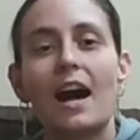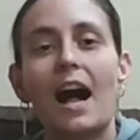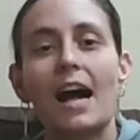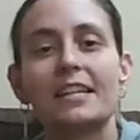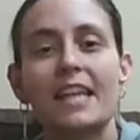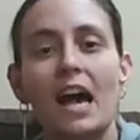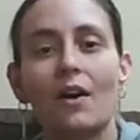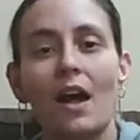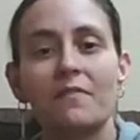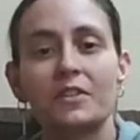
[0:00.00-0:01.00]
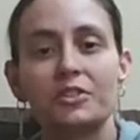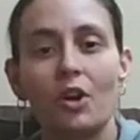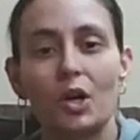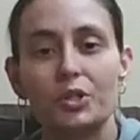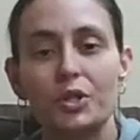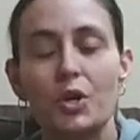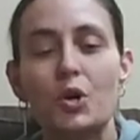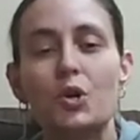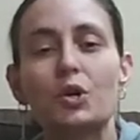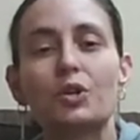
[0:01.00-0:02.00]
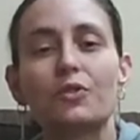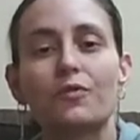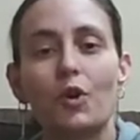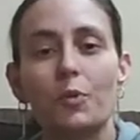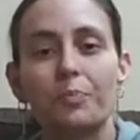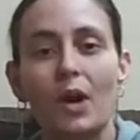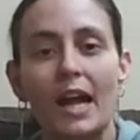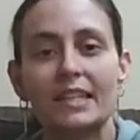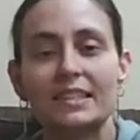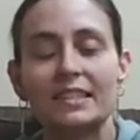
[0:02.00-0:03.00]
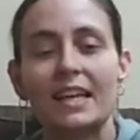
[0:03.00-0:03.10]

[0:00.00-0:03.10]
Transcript: I now have to charge full price